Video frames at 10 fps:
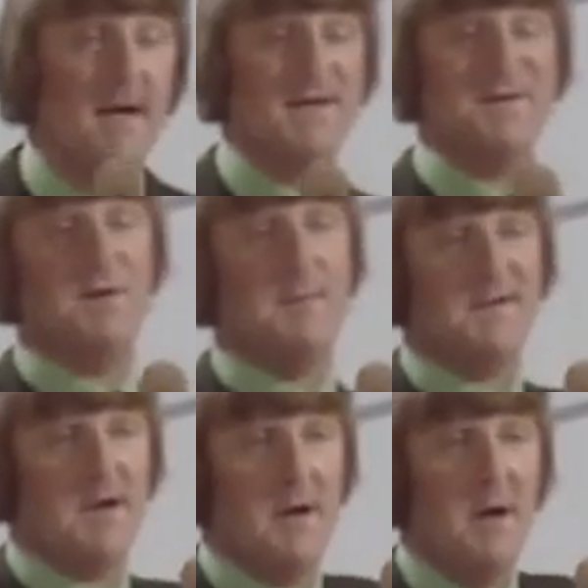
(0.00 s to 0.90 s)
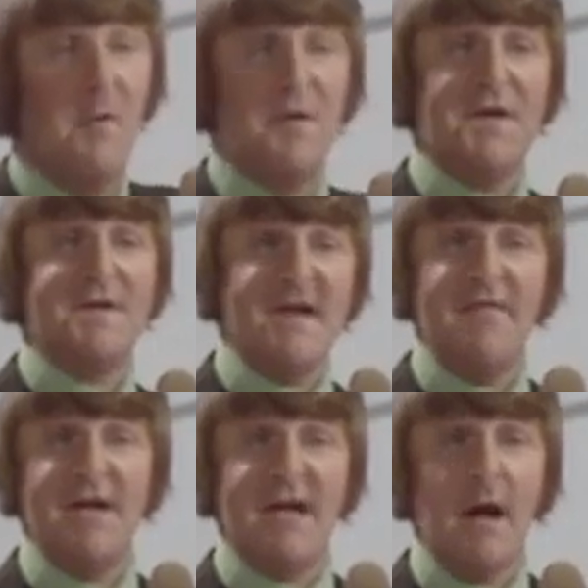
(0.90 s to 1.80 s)
Excuse me, sir, was it
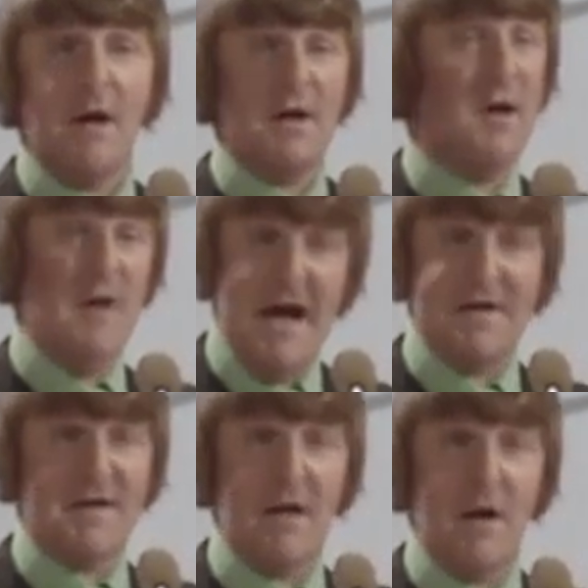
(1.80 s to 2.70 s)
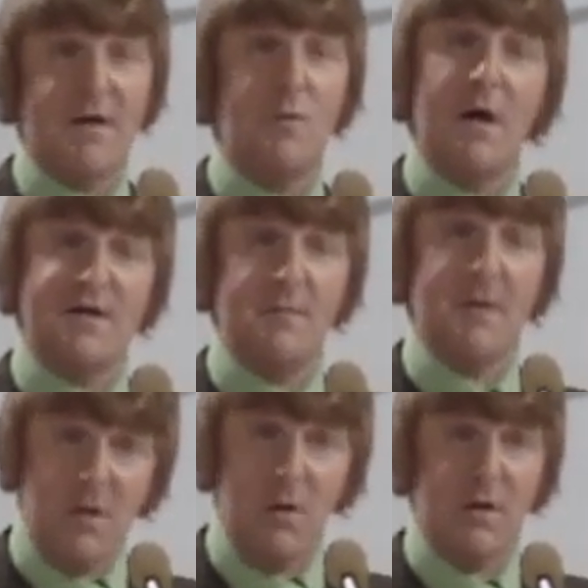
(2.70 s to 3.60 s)
seven o'clock or eight o'clock you wanted to be
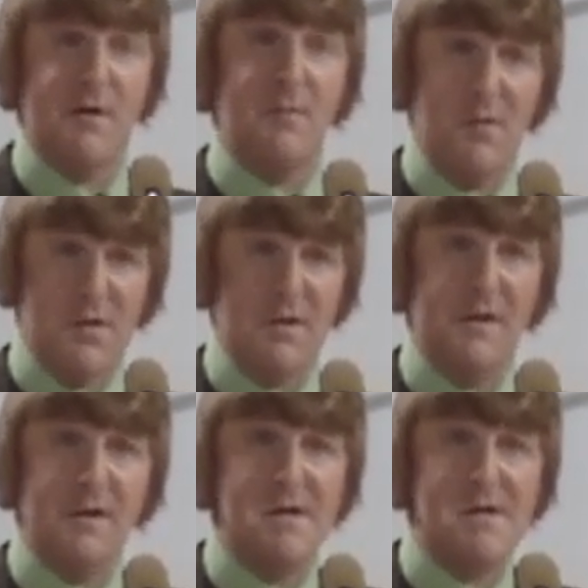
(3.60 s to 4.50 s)
called in the morning?